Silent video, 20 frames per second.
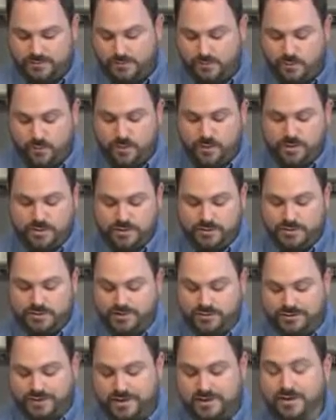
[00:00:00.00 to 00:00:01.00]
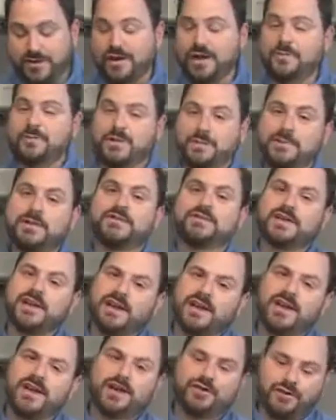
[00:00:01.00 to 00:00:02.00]
whether it's fair or not, people have
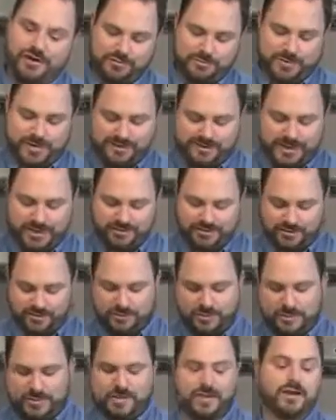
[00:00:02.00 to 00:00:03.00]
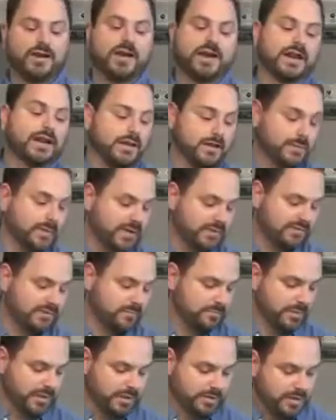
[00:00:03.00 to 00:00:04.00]
kind of higher expectations. I'm like, all right, I got to make
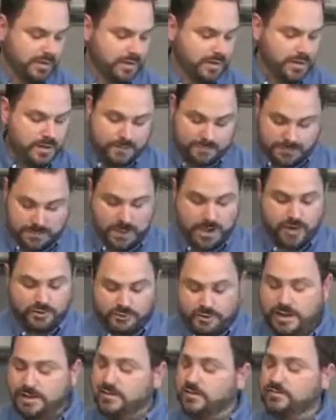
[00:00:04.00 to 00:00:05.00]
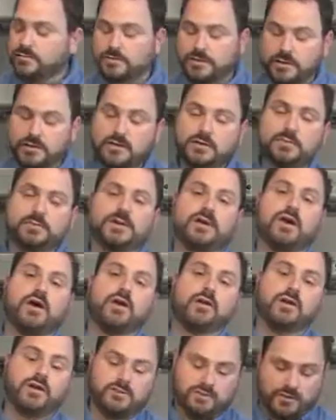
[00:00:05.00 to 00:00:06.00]
something. And I tried this with a little bit of
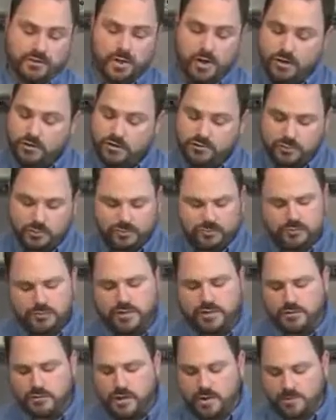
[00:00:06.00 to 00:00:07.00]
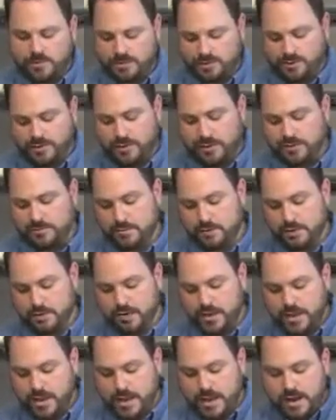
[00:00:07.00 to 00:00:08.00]
orange, and the orange went really well with the cranberry,
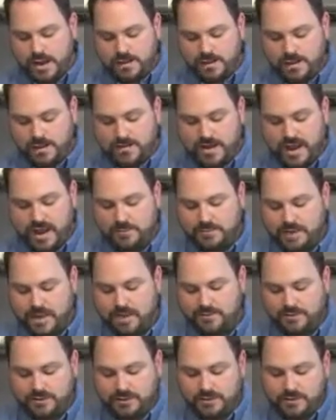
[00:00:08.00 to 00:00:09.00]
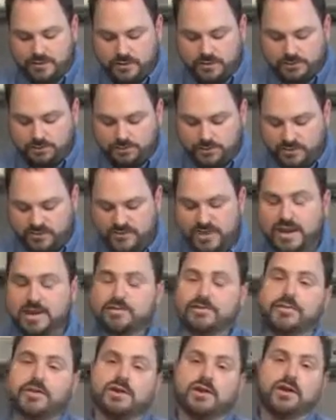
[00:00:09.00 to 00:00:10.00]
and the thyme gave it a little
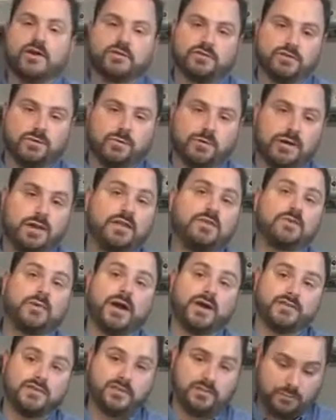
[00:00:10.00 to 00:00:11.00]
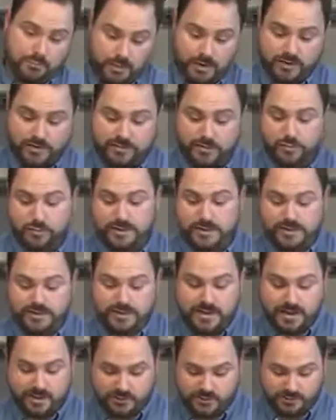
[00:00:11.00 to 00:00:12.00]
savory note to what otherwise is a pretty sweet
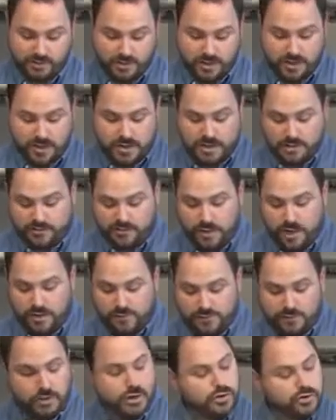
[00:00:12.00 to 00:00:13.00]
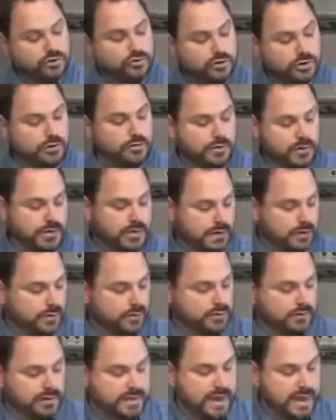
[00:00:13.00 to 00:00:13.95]
dish. There's an awful lot of sugar in here to